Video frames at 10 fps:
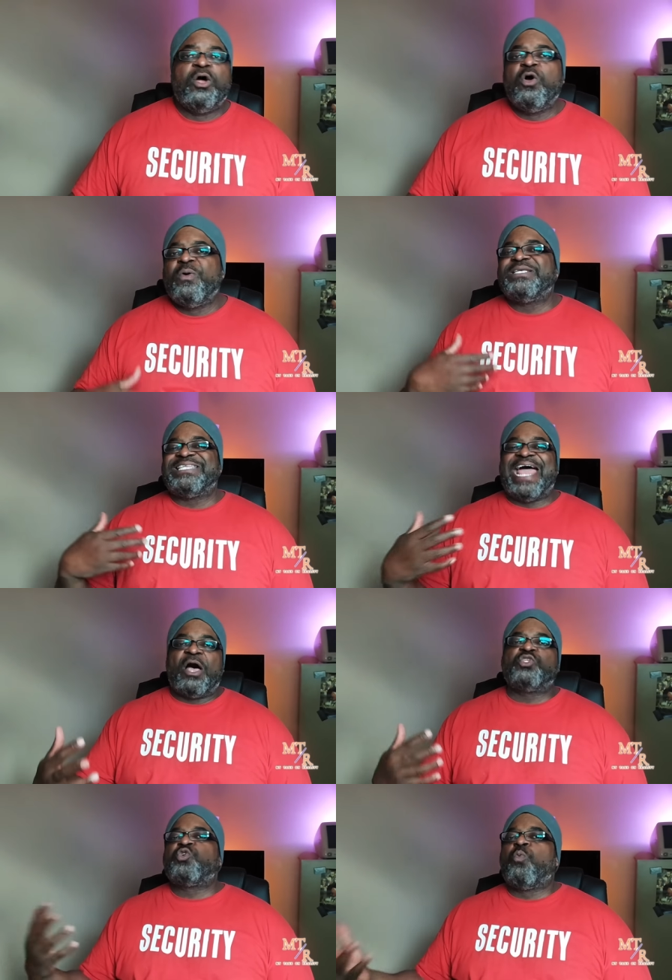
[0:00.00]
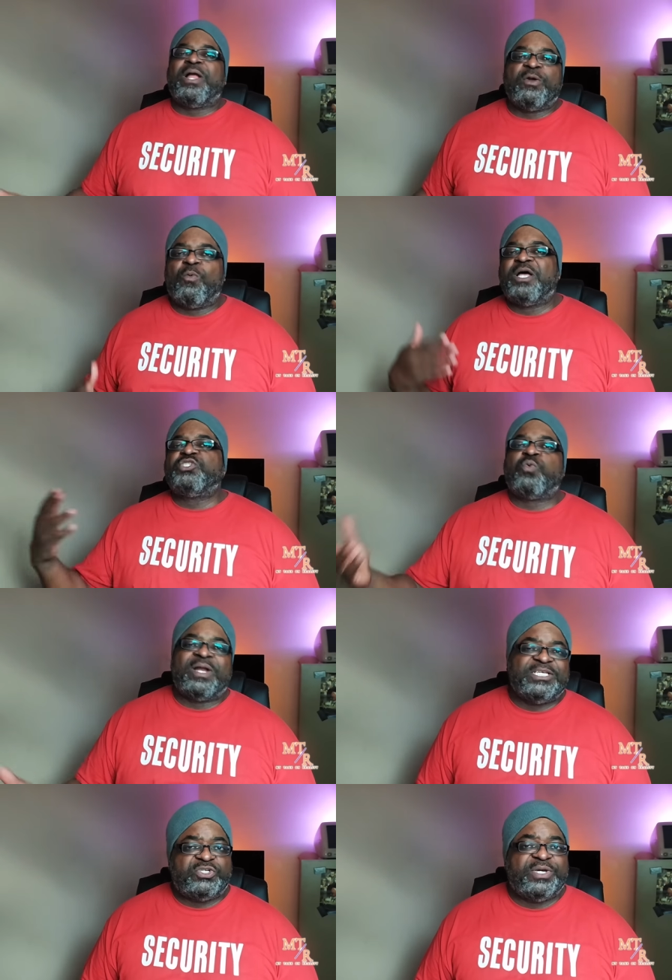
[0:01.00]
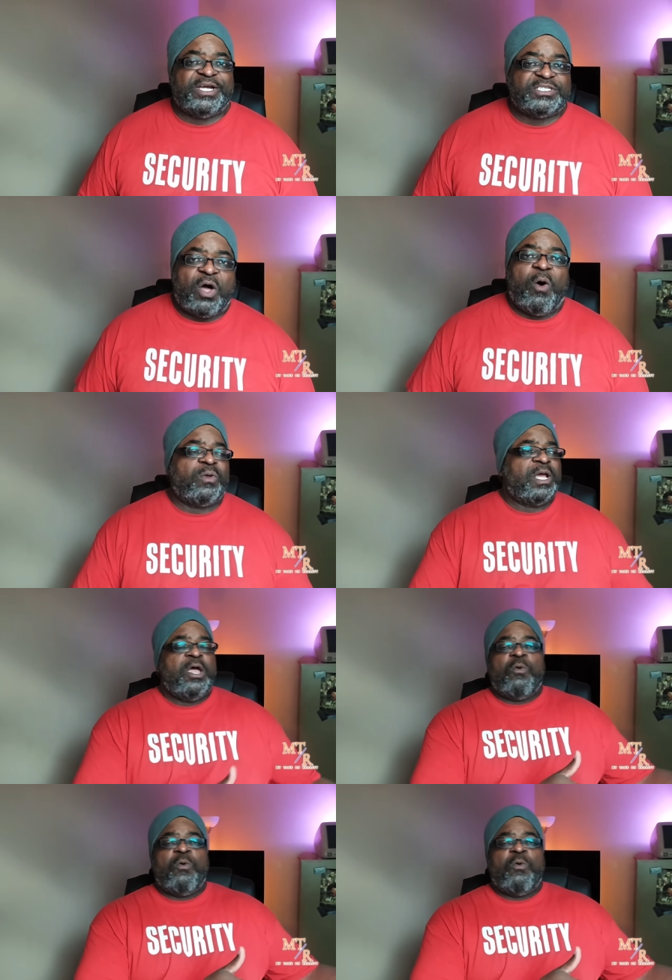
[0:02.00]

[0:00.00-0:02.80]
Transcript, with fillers: who is now 21, 22 years old,